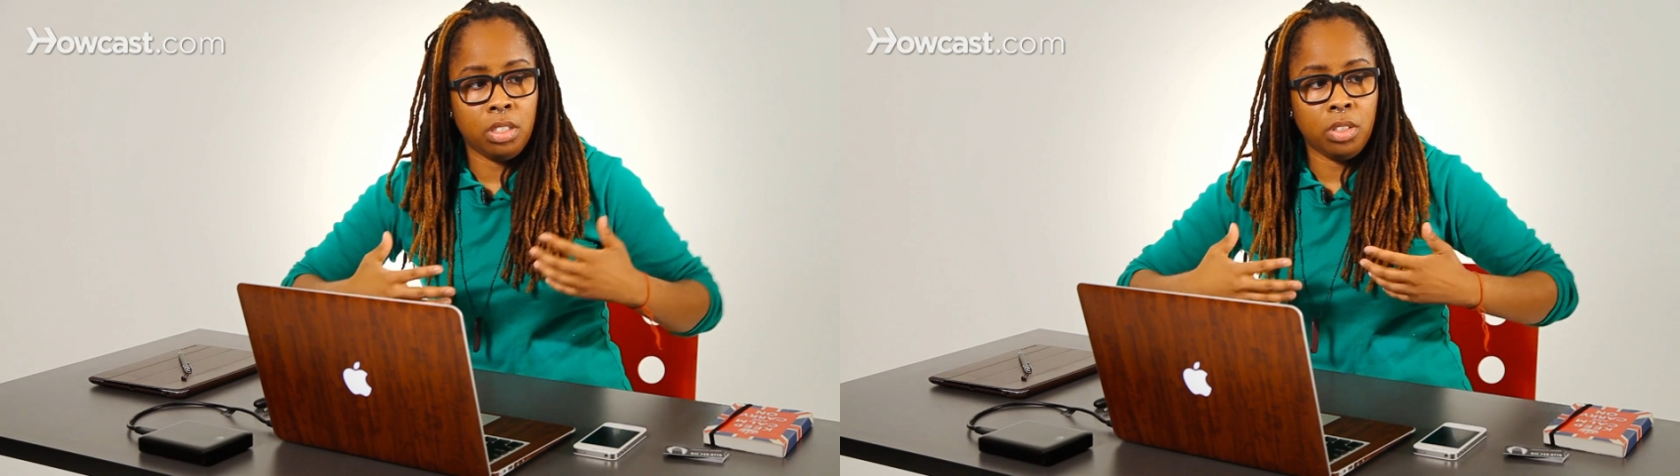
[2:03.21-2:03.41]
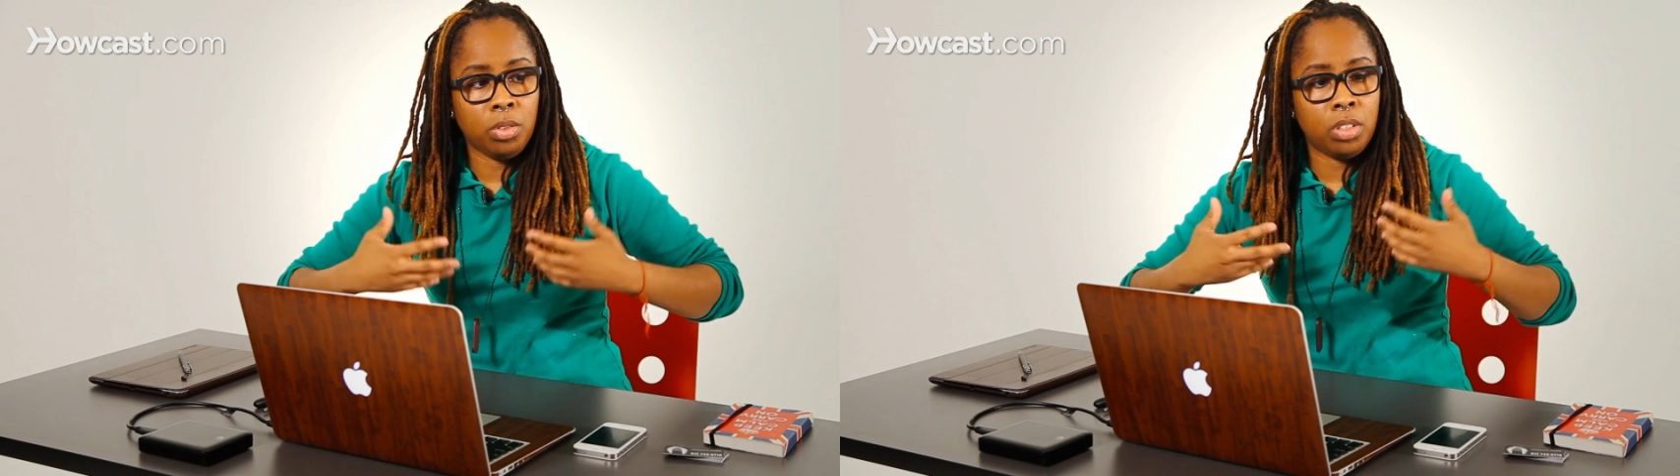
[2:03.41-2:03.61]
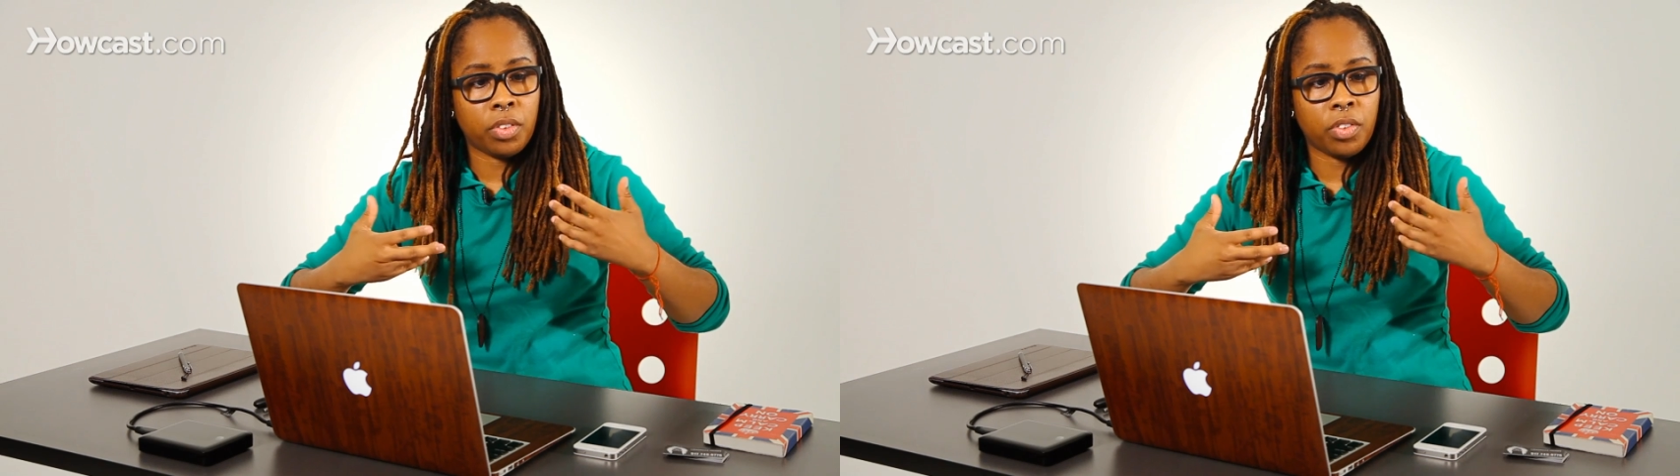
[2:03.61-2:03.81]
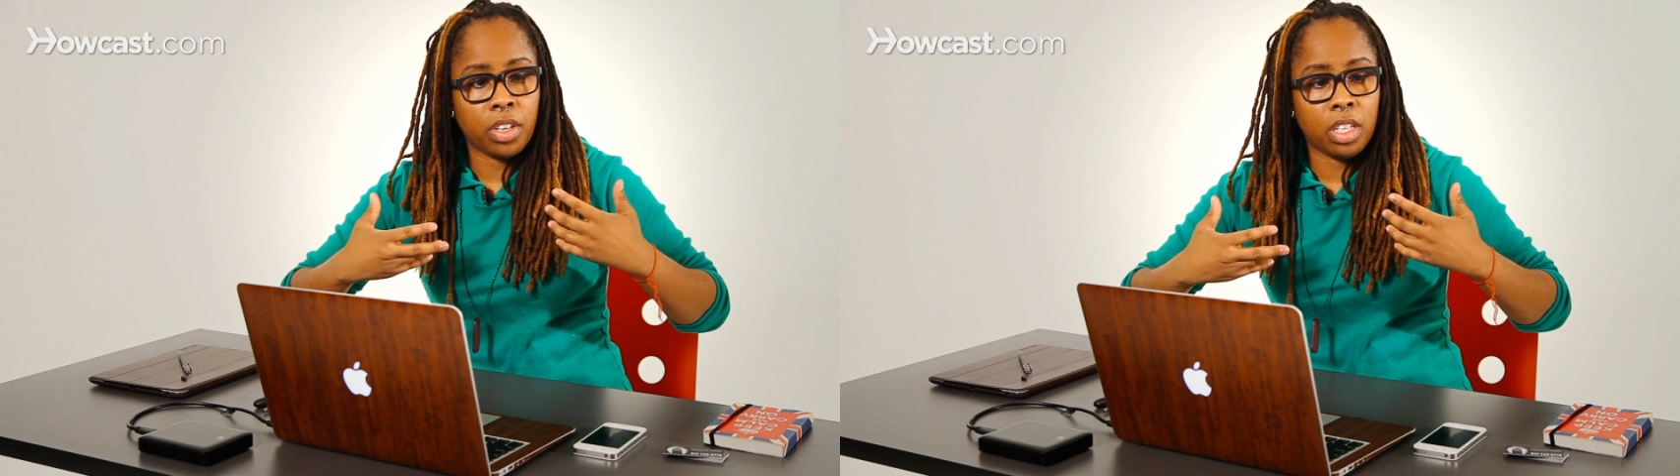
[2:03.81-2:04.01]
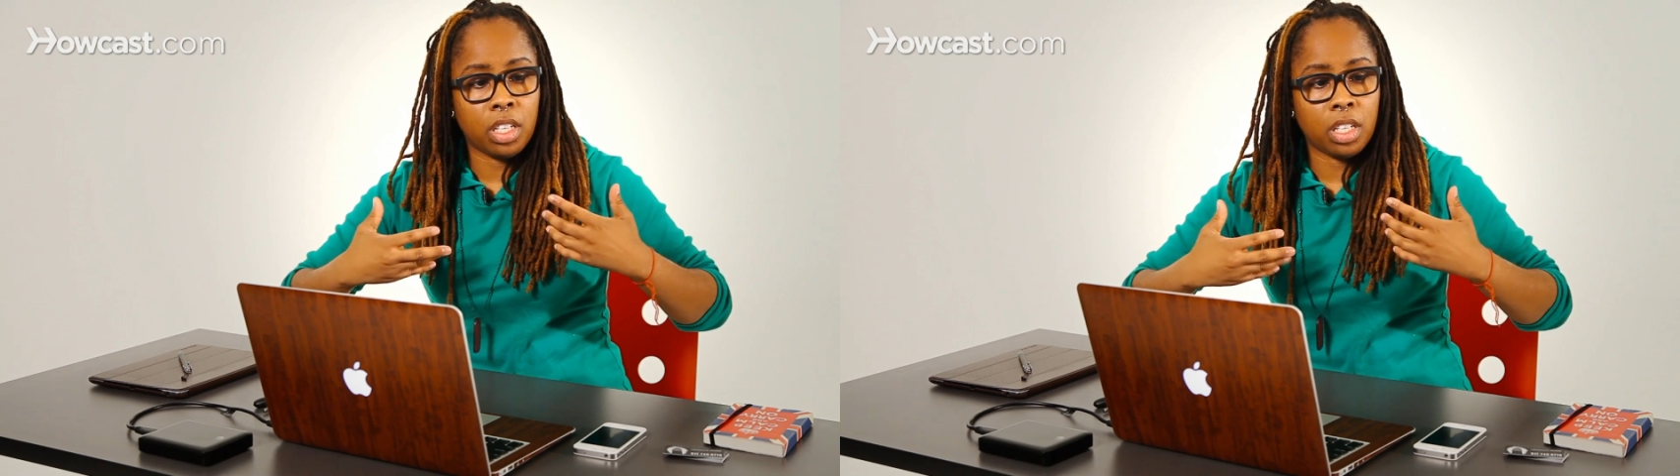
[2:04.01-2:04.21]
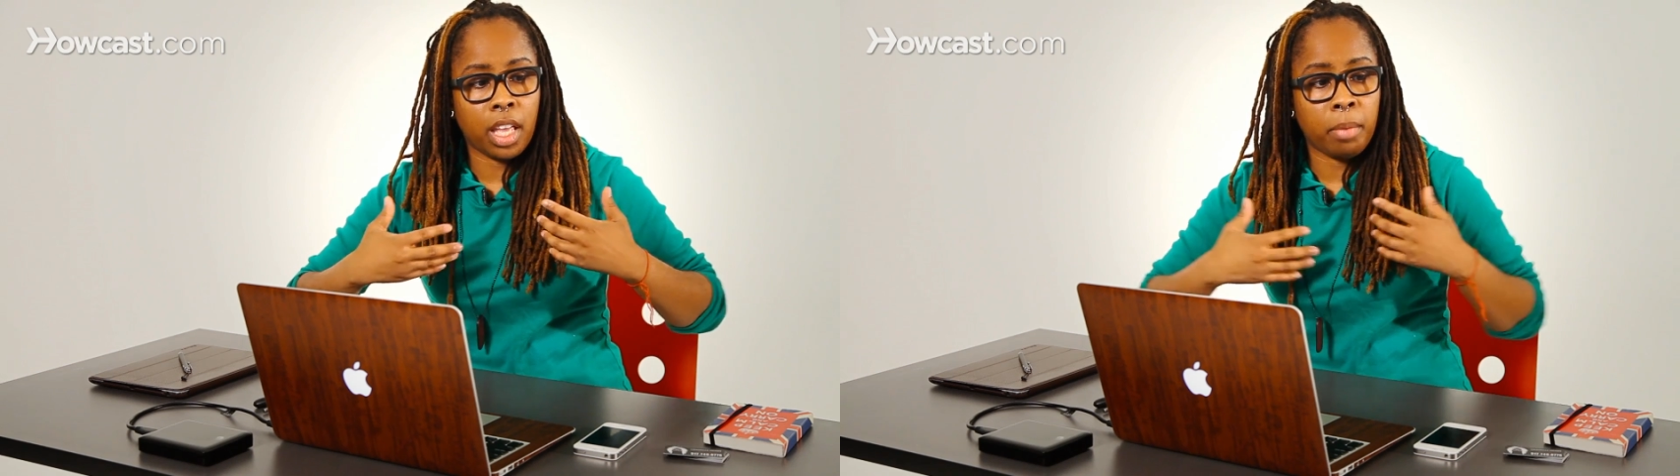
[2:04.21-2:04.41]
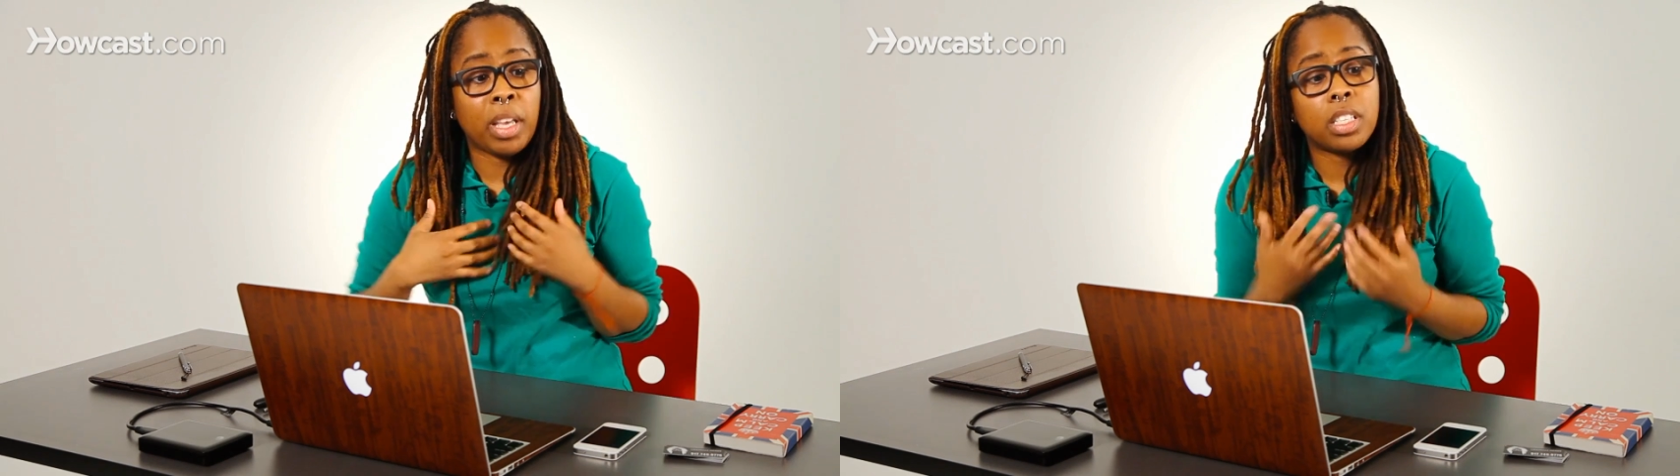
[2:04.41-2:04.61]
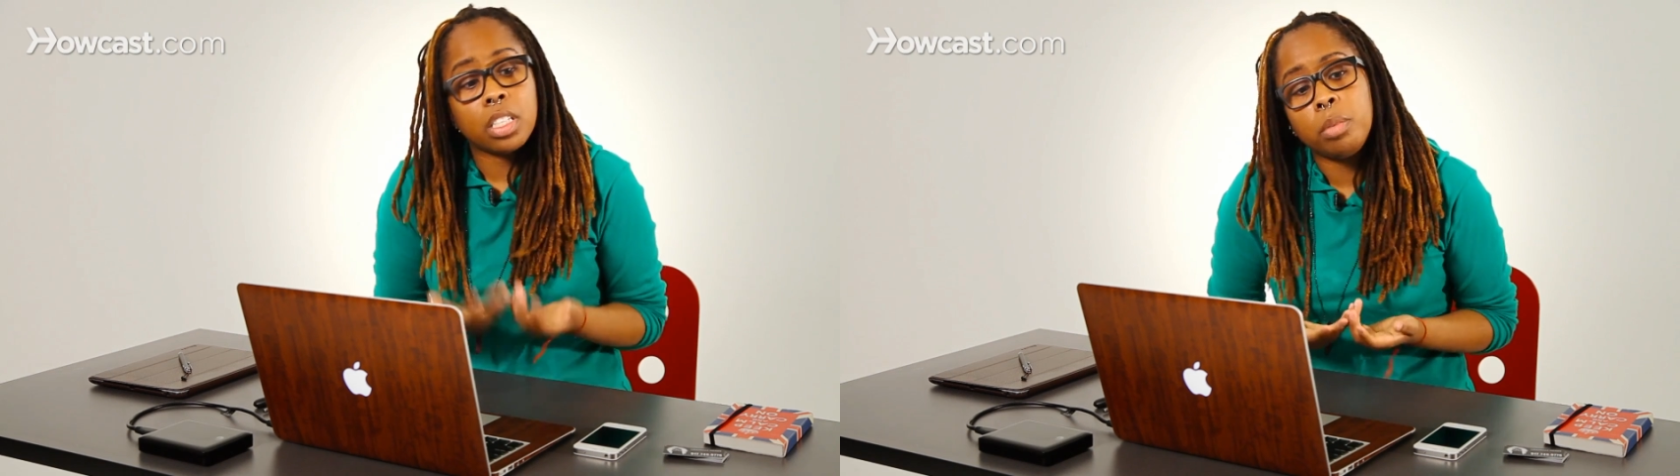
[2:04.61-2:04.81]
do different,
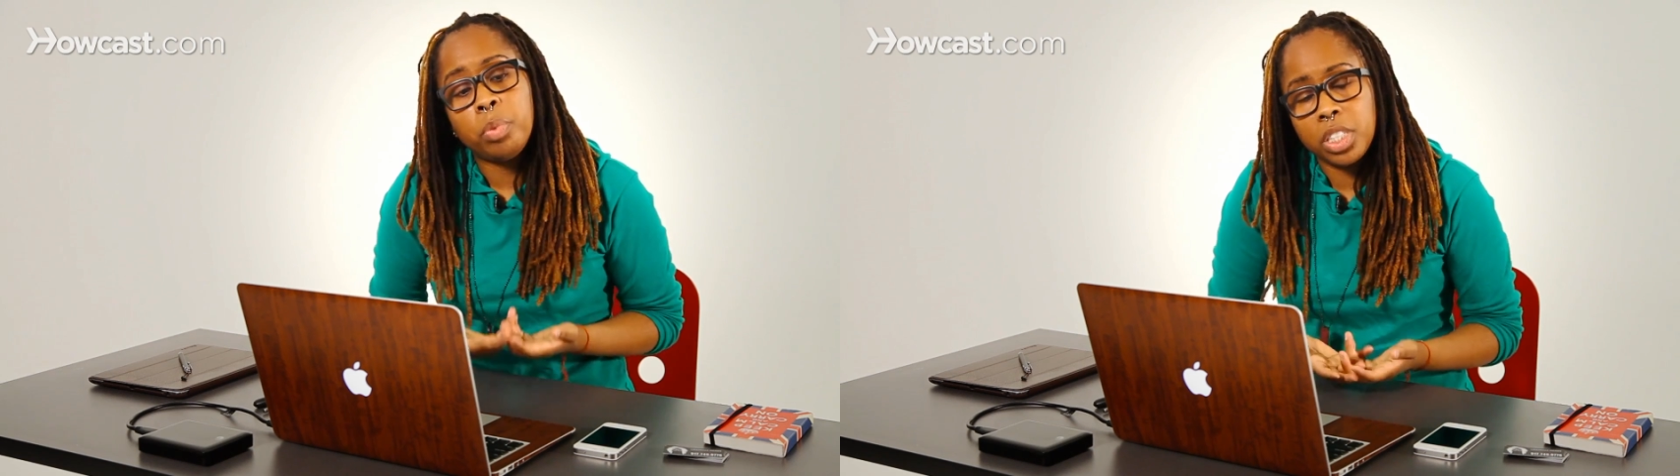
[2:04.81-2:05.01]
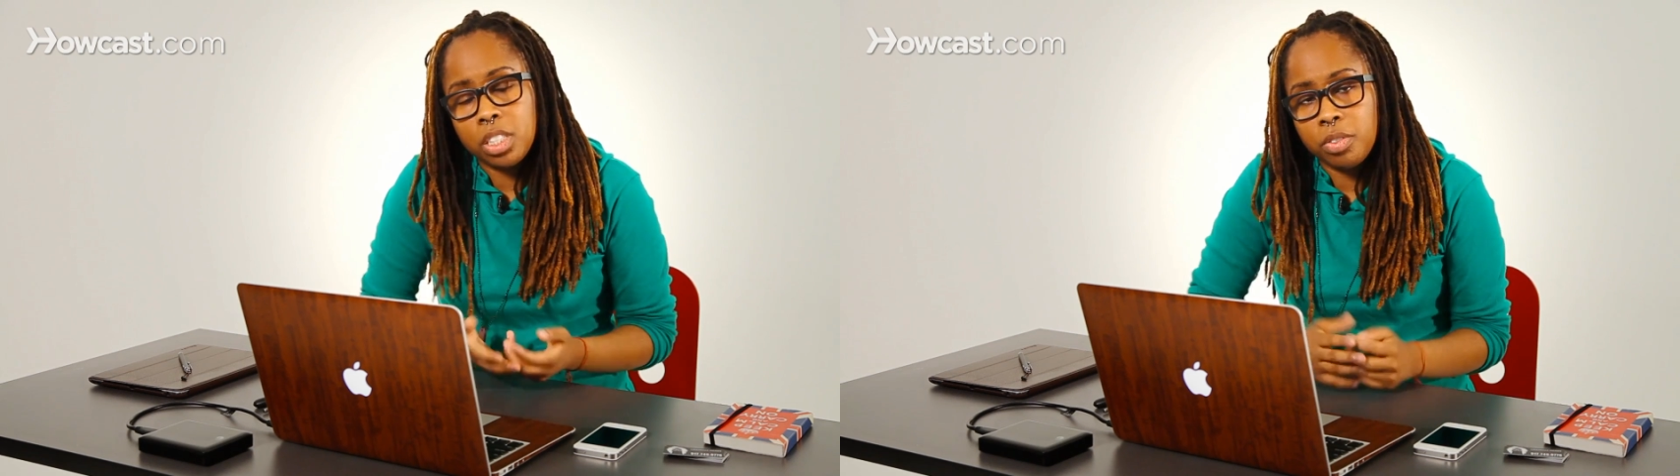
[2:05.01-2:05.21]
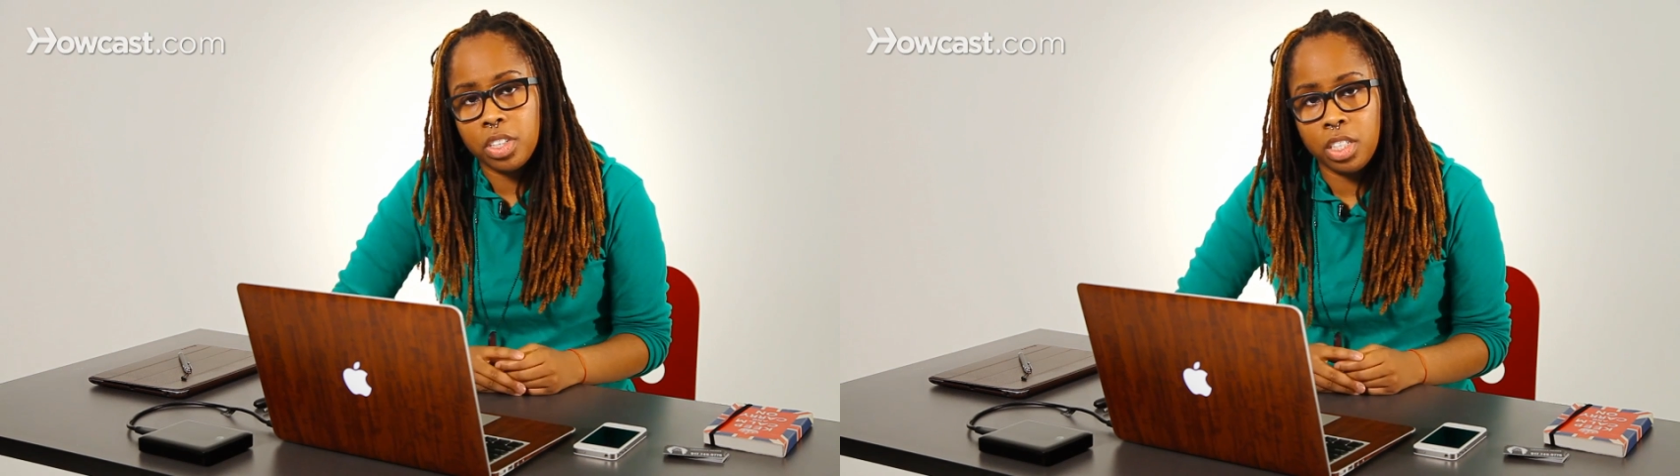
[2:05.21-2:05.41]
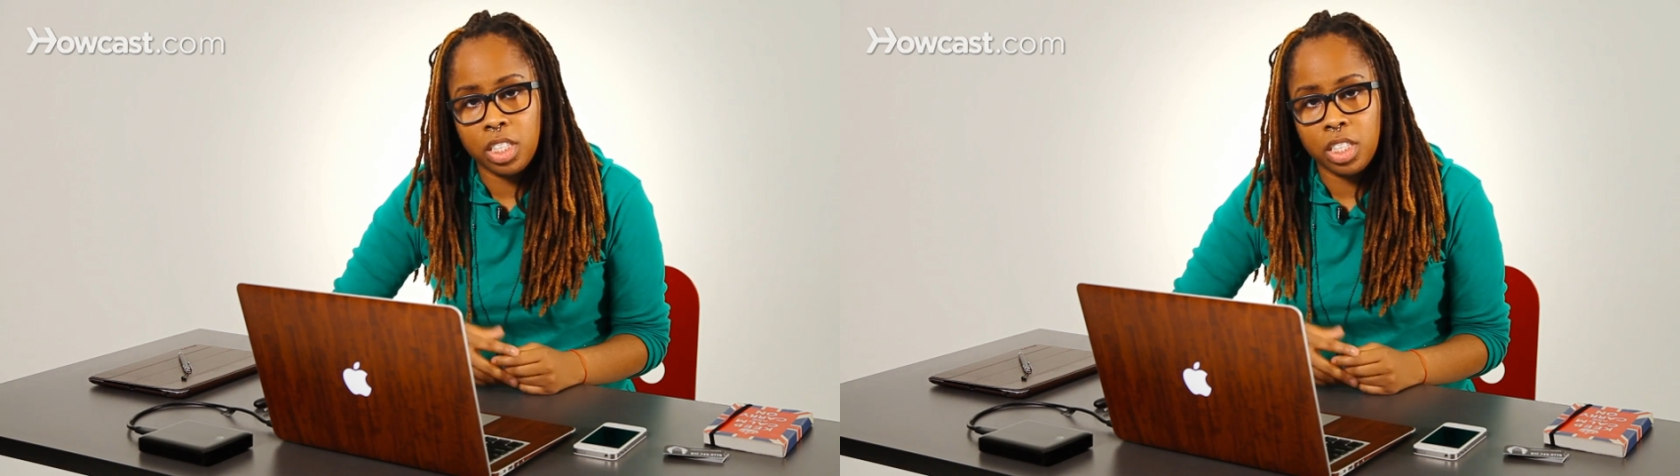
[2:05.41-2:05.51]
basically push different